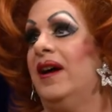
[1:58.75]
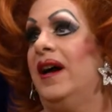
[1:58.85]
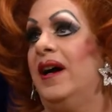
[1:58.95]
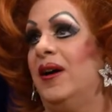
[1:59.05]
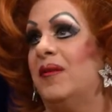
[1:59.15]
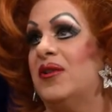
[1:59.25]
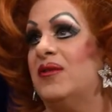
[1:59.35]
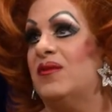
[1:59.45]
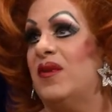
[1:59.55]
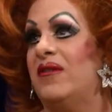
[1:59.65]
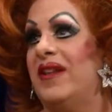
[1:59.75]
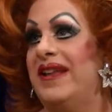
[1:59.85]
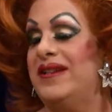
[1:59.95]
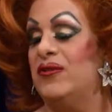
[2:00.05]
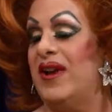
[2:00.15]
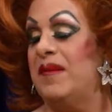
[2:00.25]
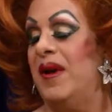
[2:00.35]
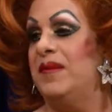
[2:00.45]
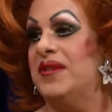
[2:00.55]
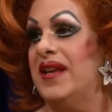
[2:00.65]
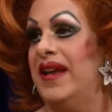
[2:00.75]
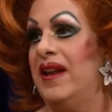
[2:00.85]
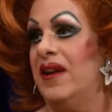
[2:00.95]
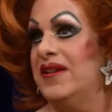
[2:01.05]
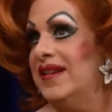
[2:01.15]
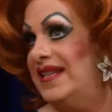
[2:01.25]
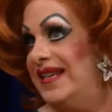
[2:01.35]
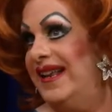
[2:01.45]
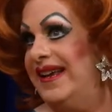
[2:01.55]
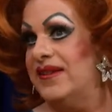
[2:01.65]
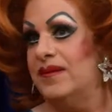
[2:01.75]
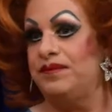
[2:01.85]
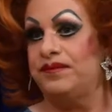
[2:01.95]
because it was one of the leading drag pubs in London, still is.